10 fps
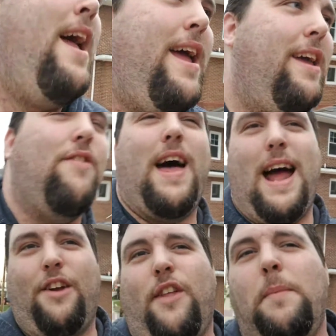he's not
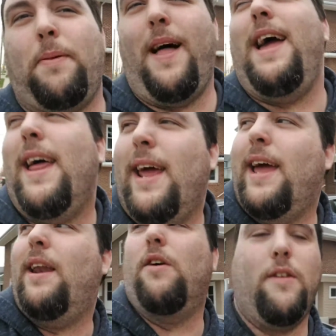actually playing
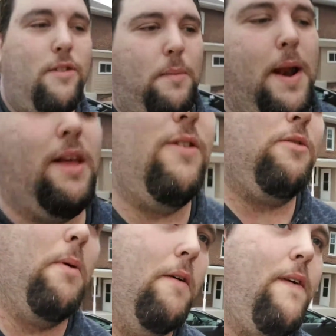it, or it's someone else's
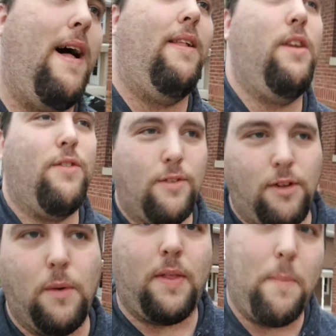profile and he's just
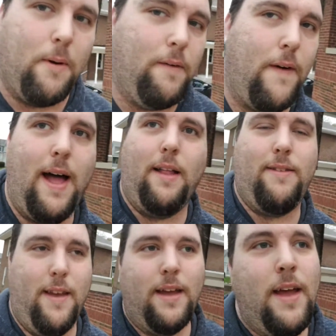doing the profile
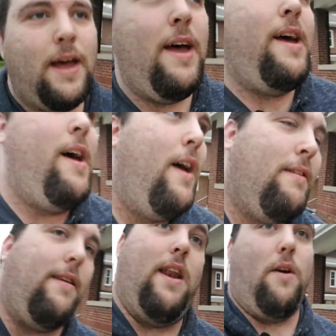to
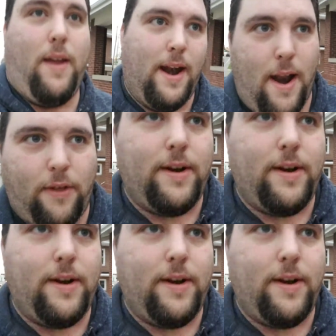get another